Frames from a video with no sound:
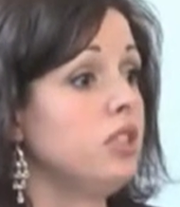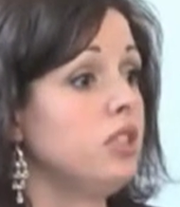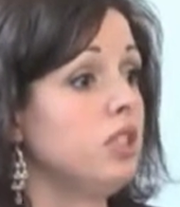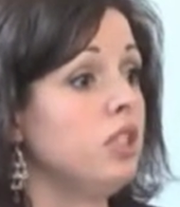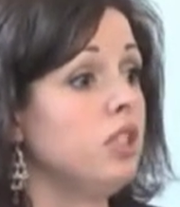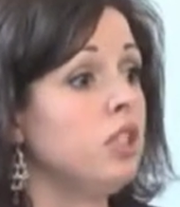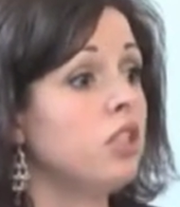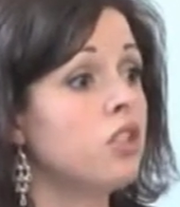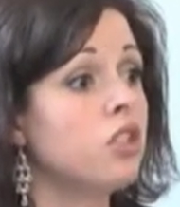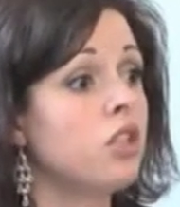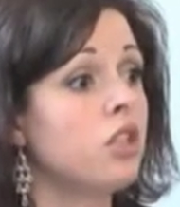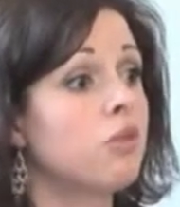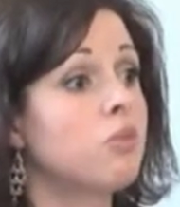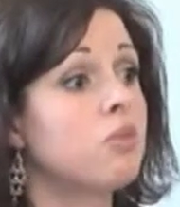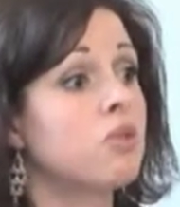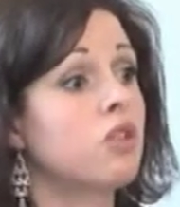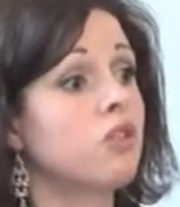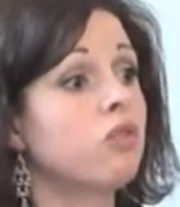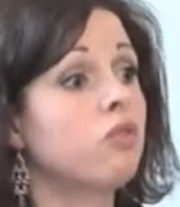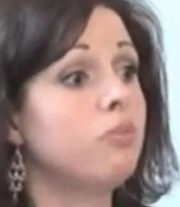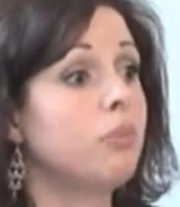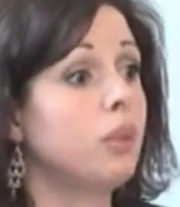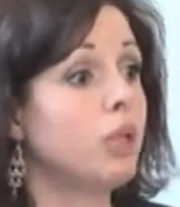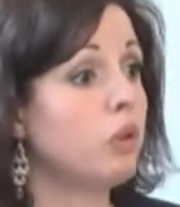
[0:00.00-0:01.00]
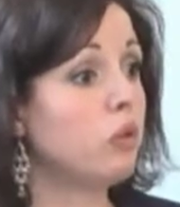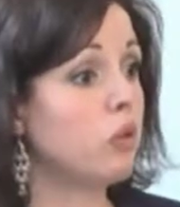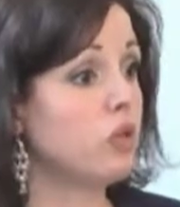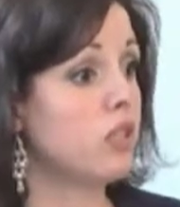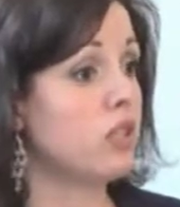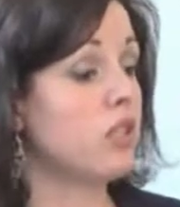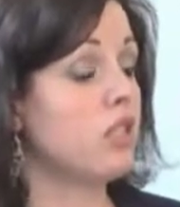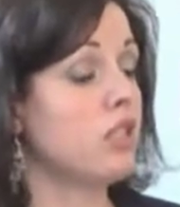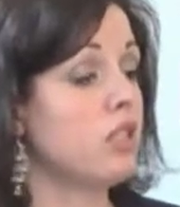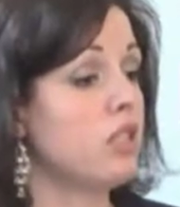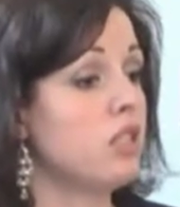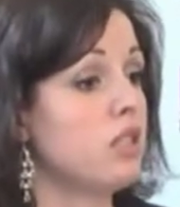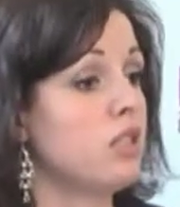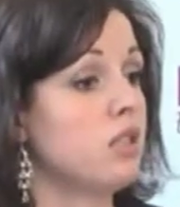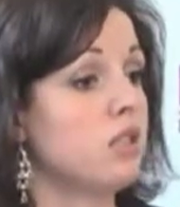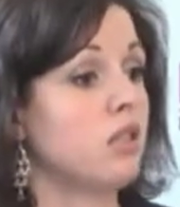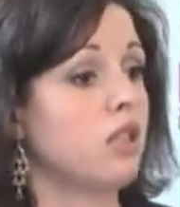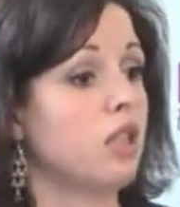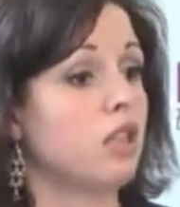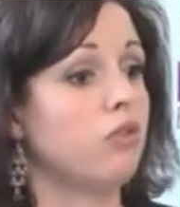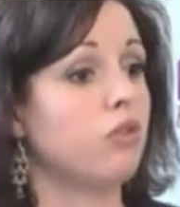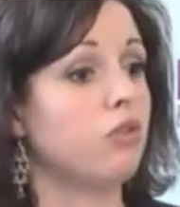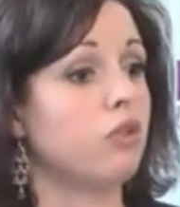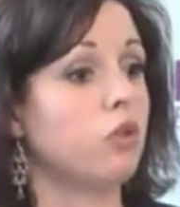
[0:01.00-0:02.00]
In terms of bonuses,
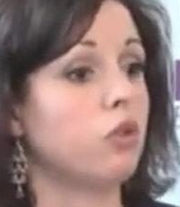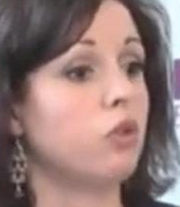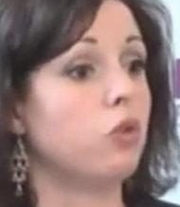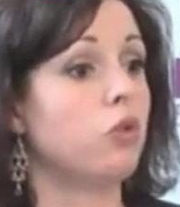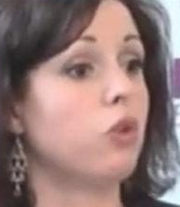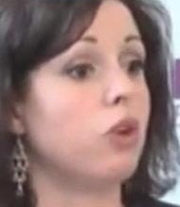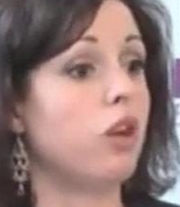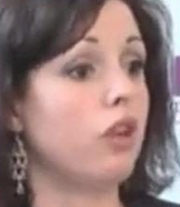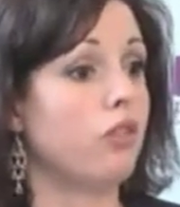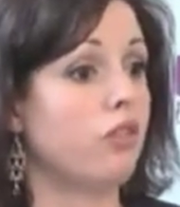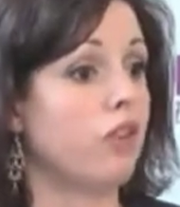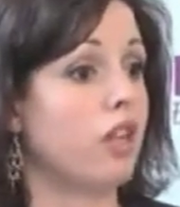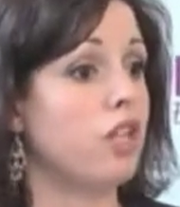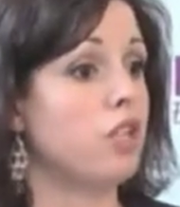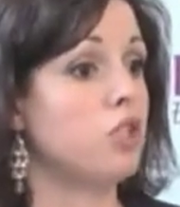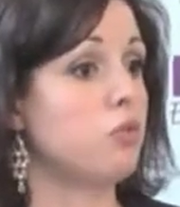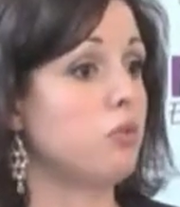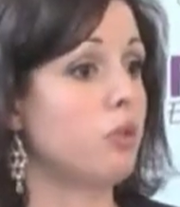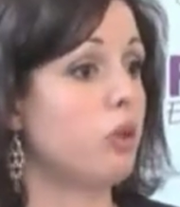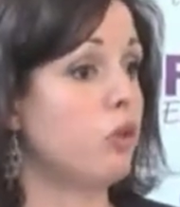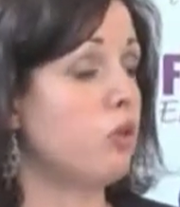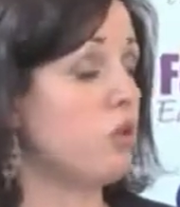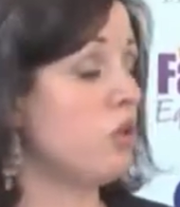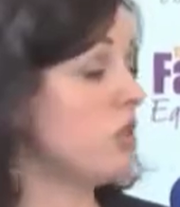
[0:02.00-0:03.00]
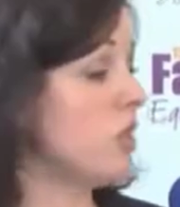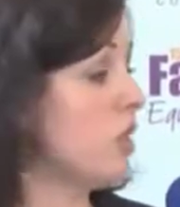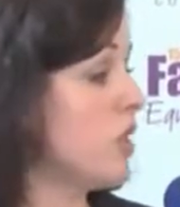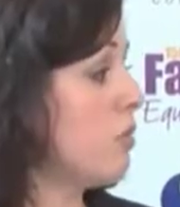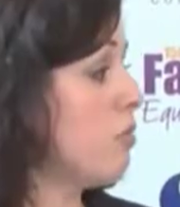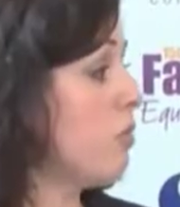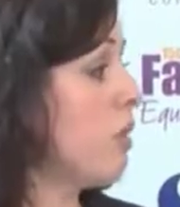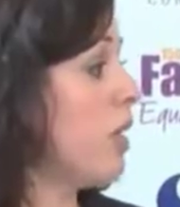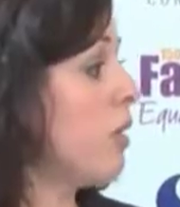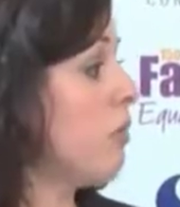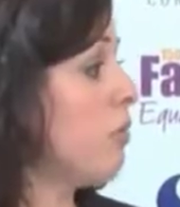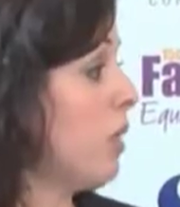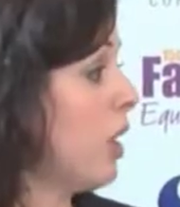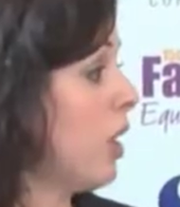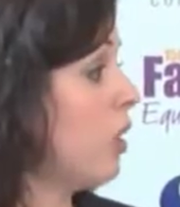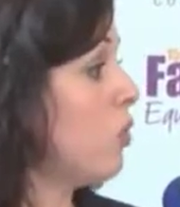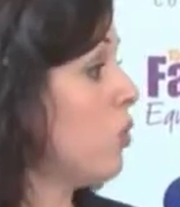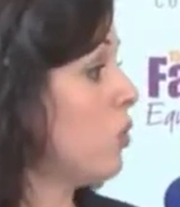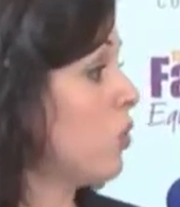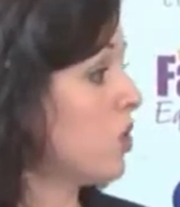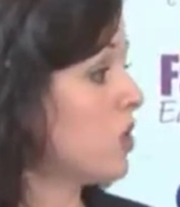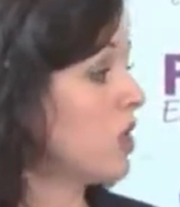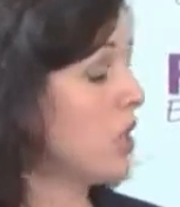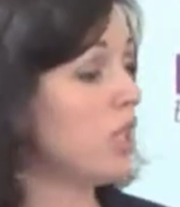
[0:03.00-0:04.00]
if you arrange bonuses by pay
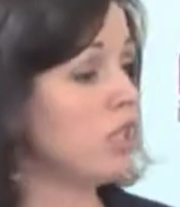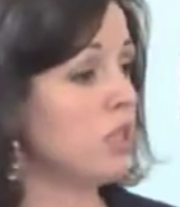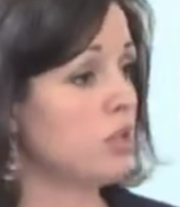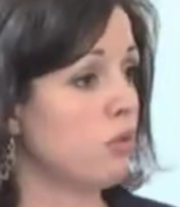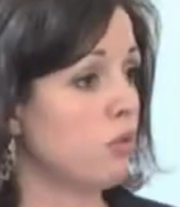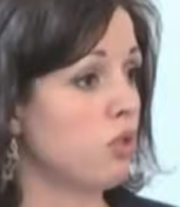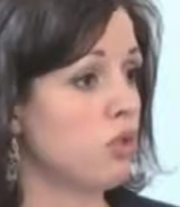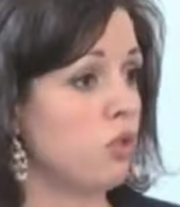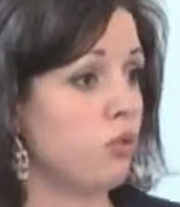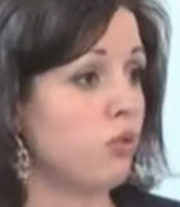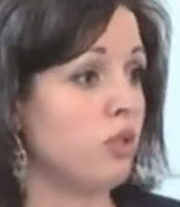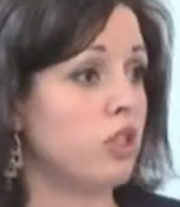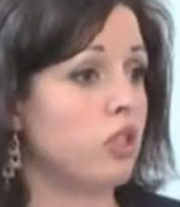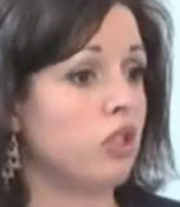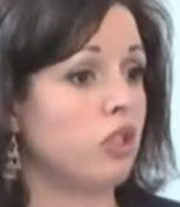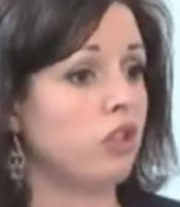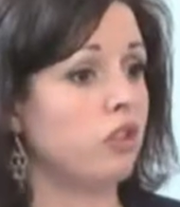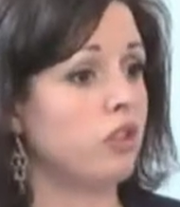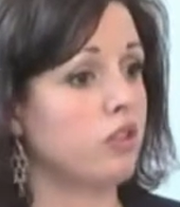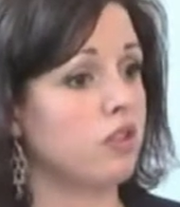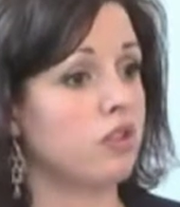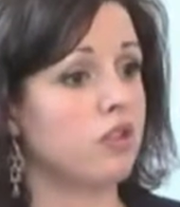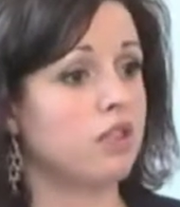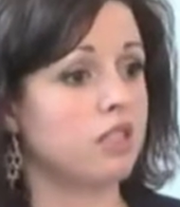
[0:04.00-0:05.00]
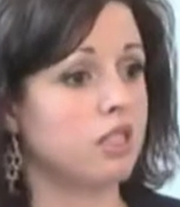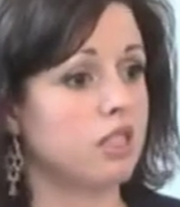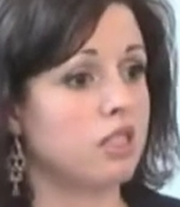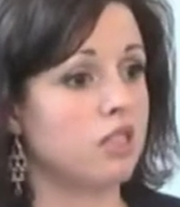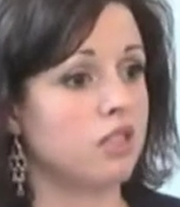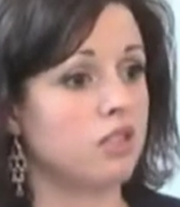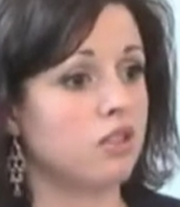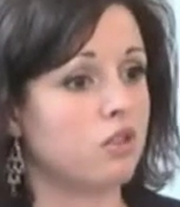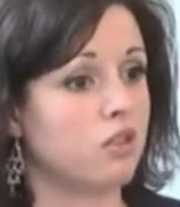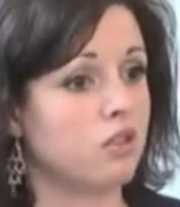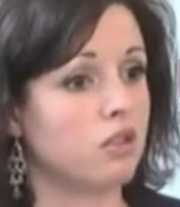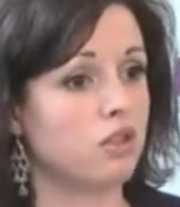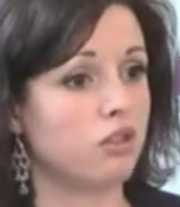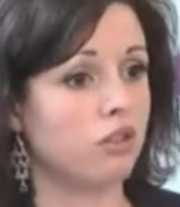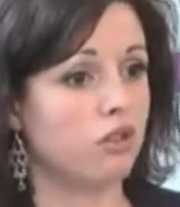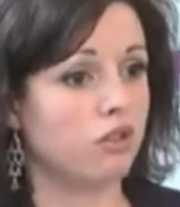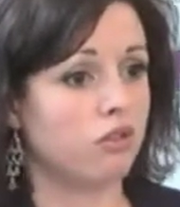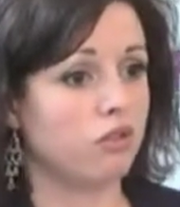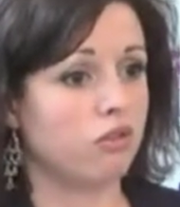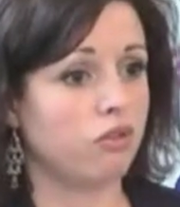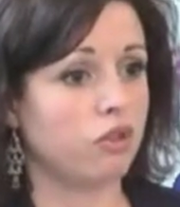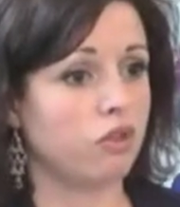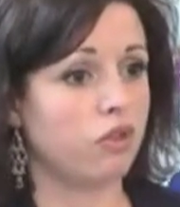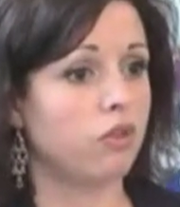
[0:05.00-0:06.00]
quartiles, which we do because it's easy to do
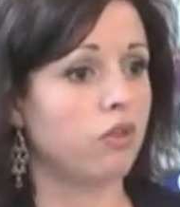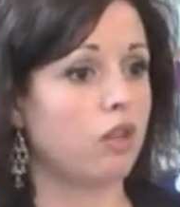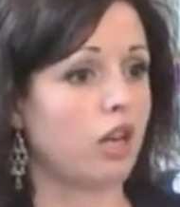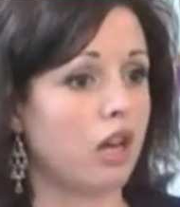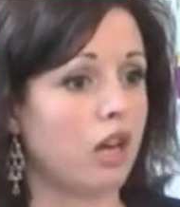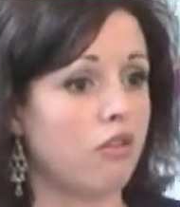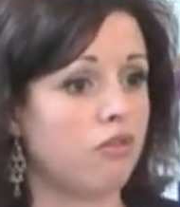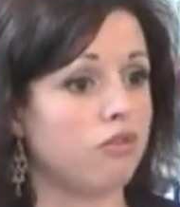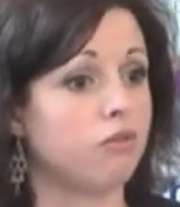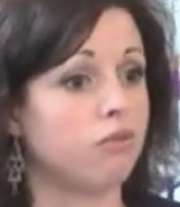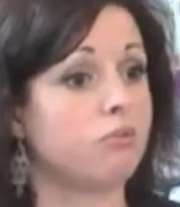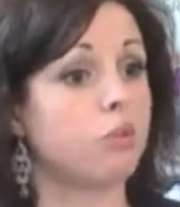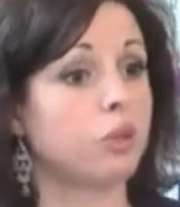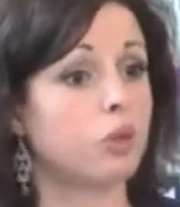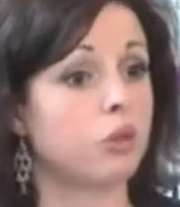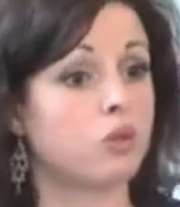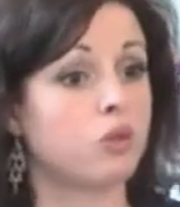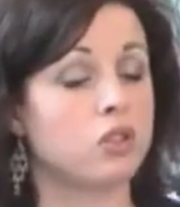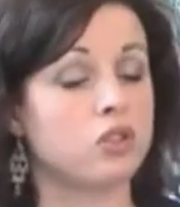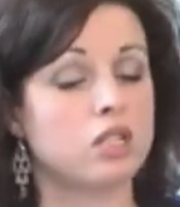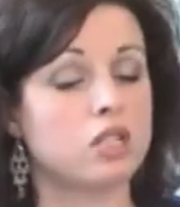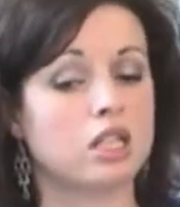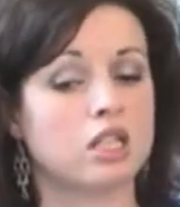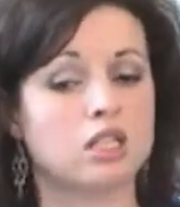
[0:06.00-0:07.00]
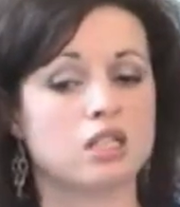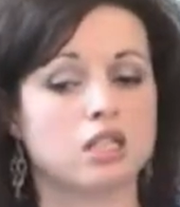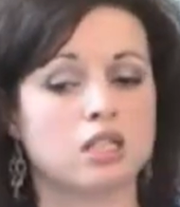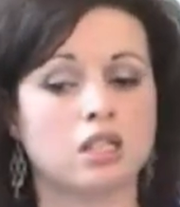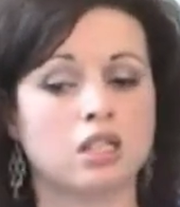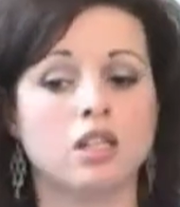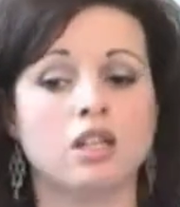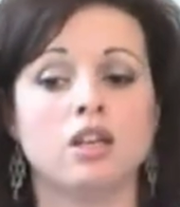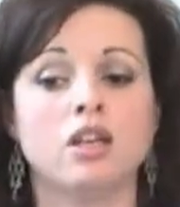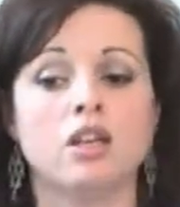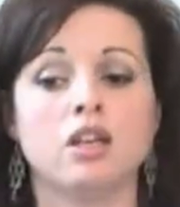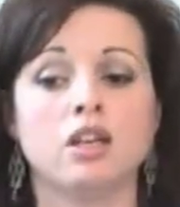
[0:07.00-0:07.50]
if you have bonus data,